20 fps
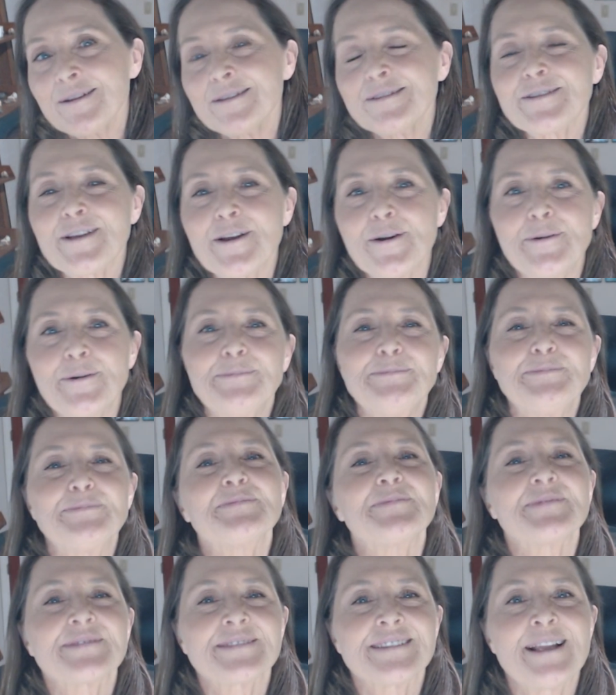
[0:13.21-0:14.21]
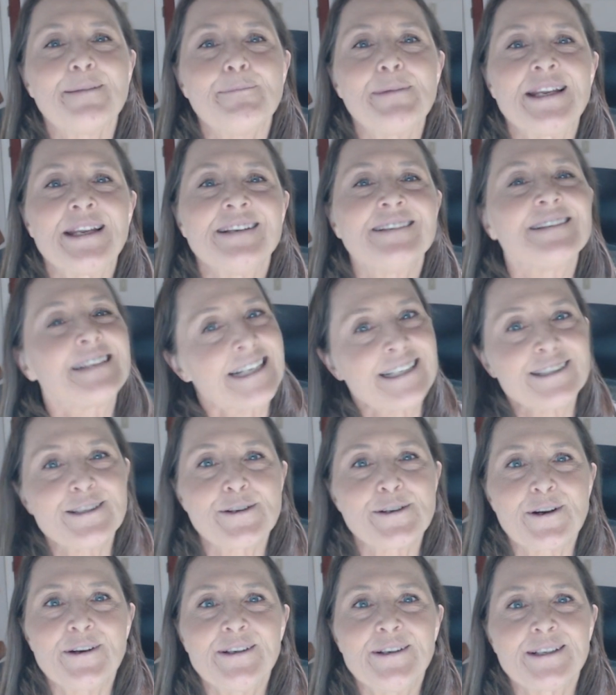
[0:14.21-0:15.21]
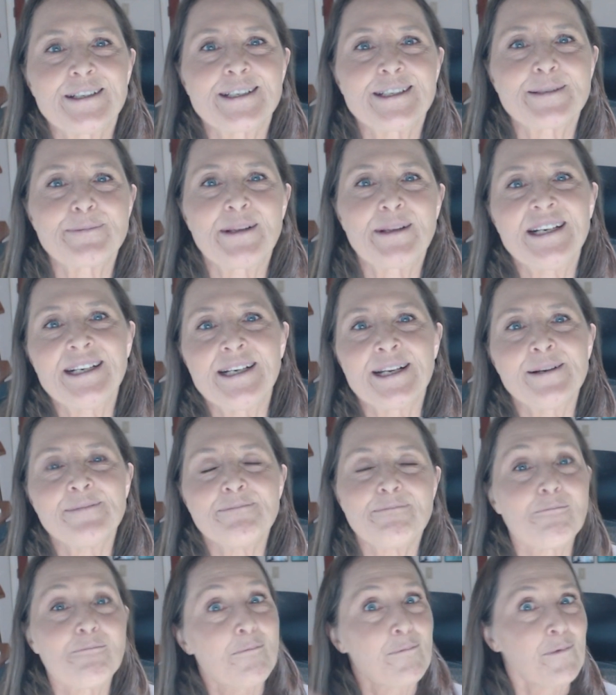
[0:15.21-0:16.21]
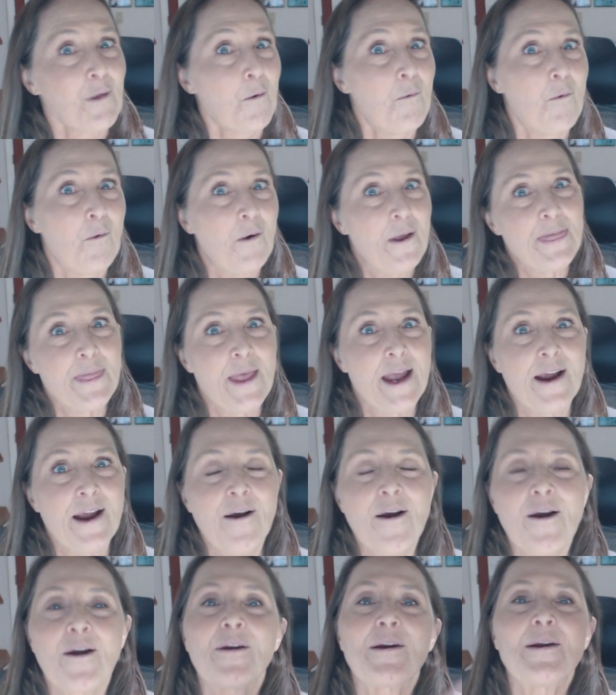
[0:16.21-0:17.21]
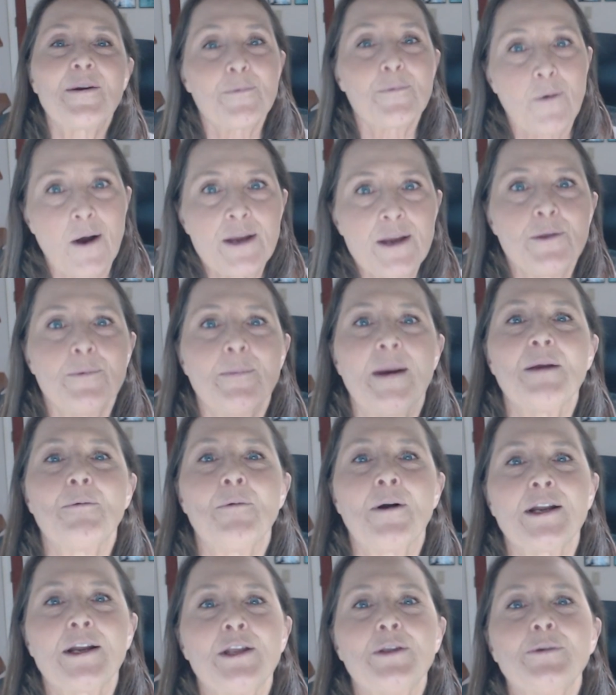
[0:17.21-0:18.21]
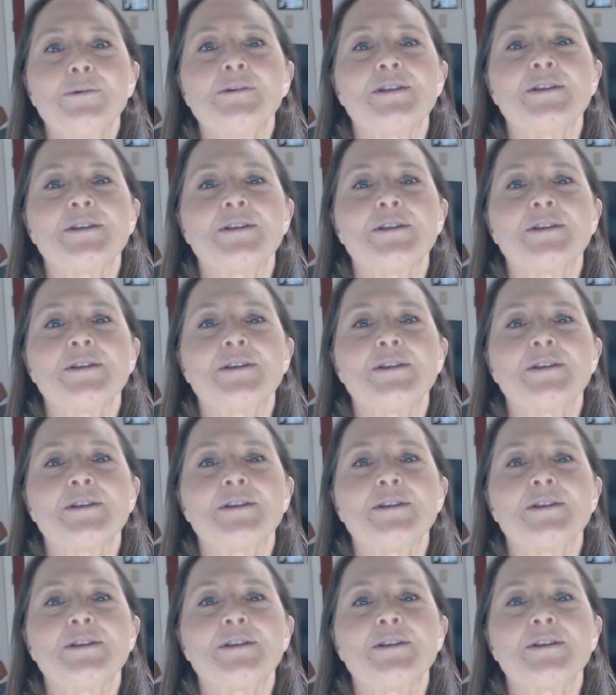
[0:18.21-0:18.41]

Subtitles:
So let me get started explaining what they are and why you might want to use